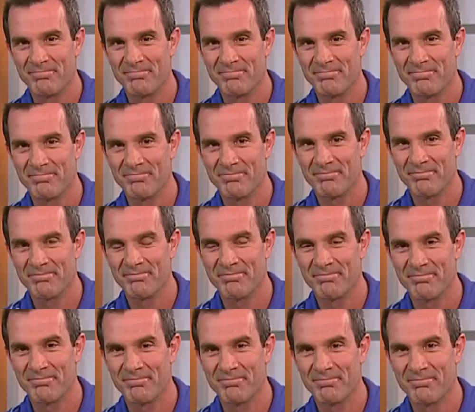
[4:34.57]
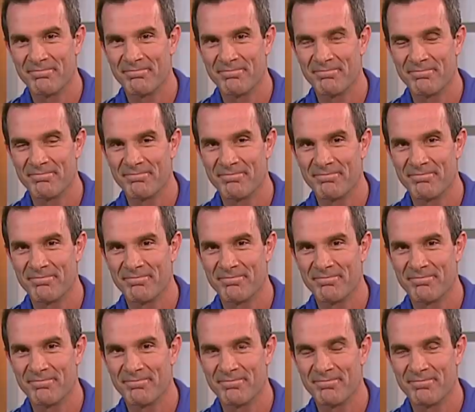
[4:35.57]

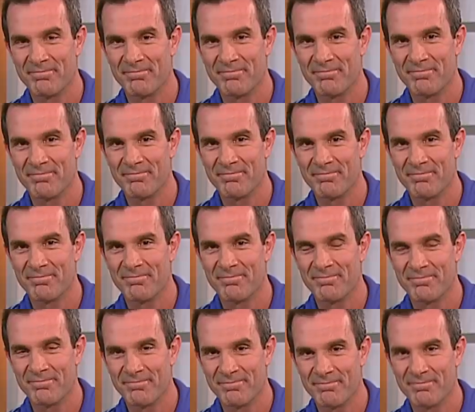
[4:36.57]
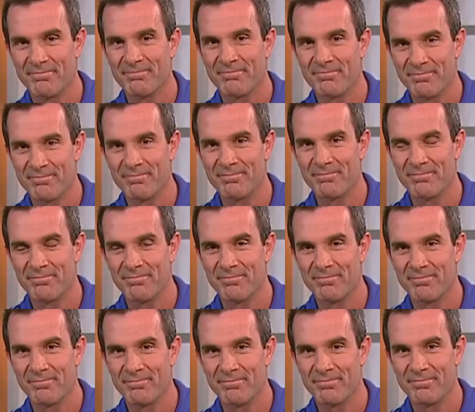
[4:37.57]

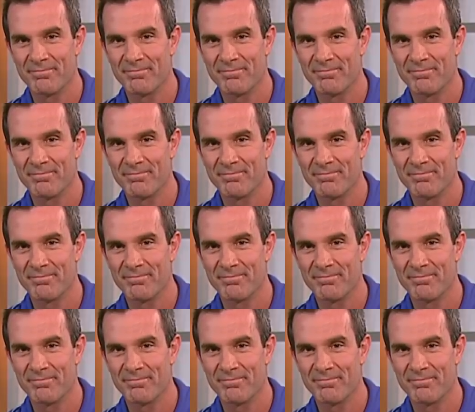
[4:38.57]
[no speech]